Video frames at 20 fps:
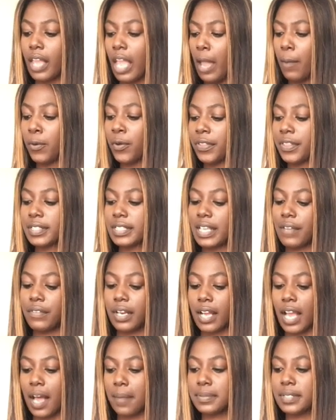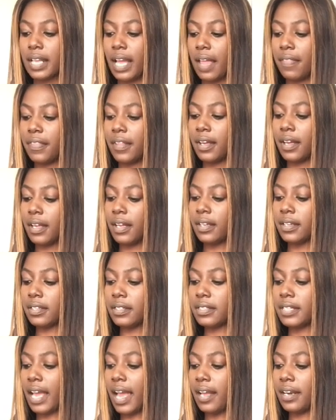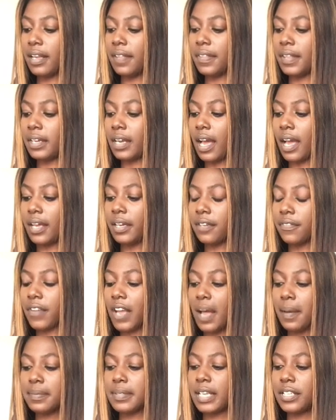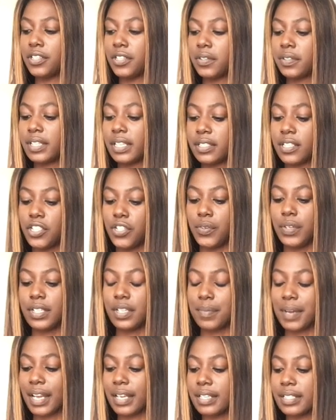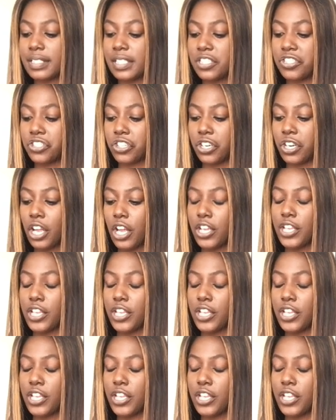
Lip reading: With the Seven of Cups and the Ten and the Nine of Cups, I do sense that you need to make a decision.